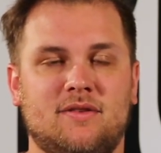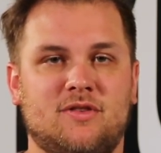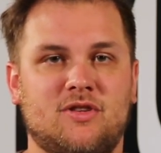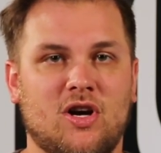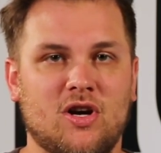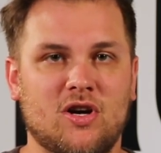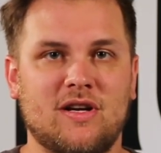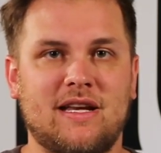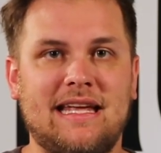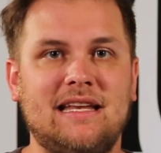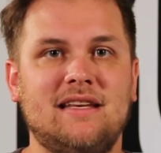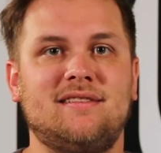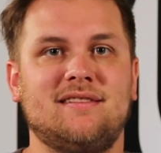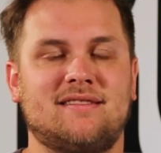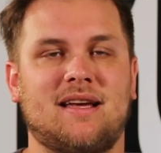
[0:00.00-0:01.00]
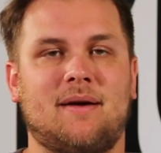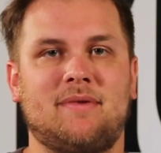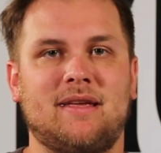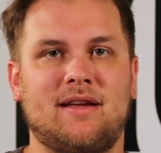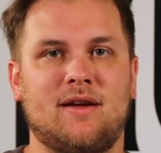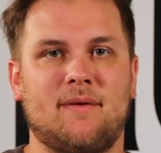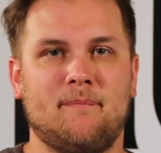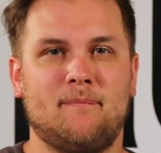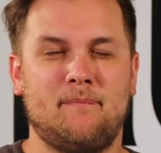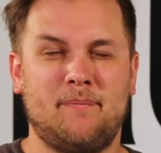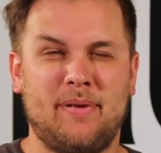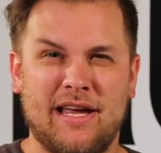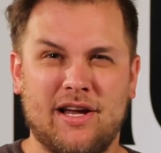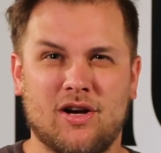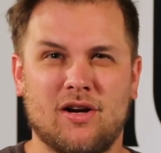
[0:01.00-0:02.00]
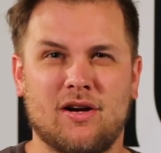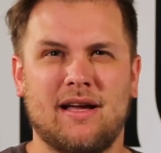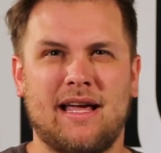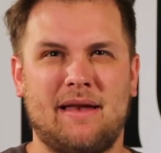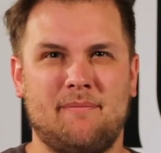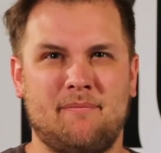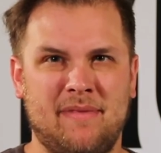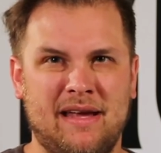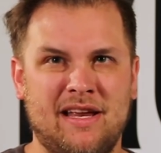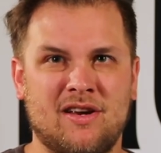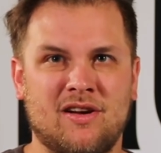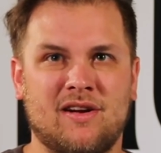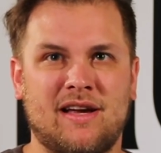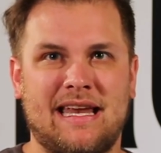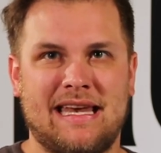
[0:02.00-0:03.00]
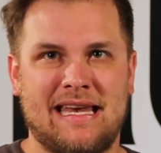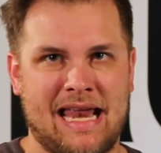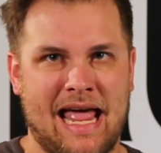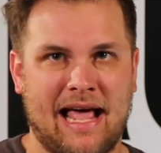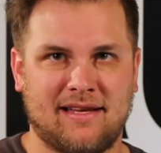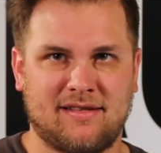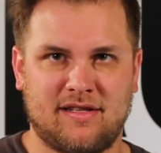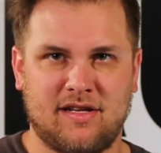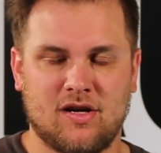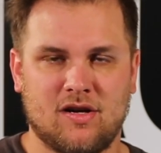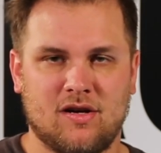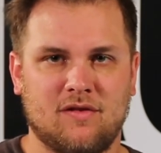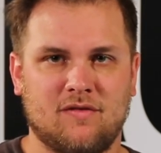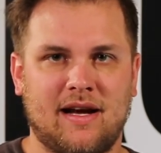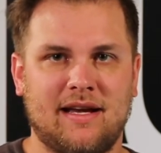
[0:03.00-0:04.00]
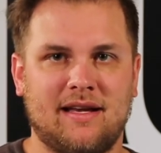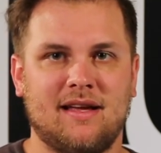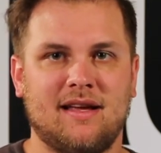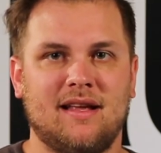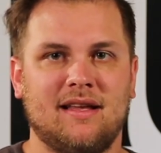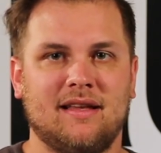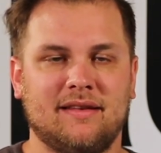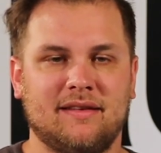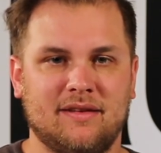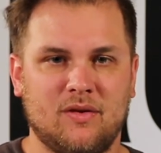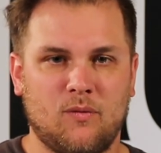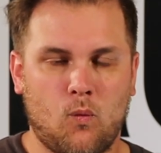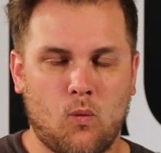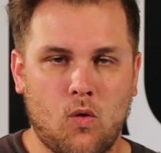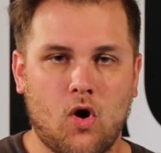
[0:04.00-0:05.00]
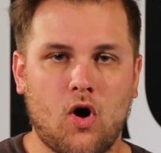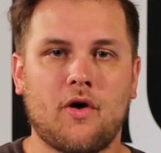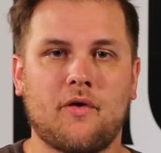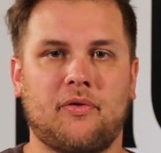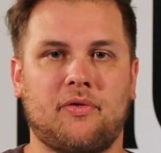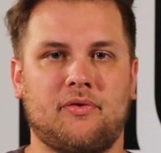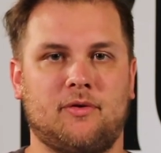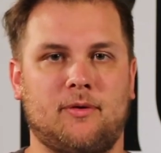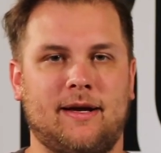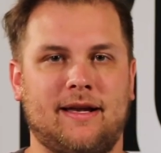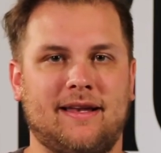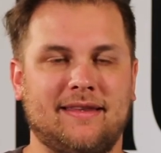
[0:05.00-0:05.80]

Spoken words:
turn into something bigger and meaner and nastier, right? Work through it.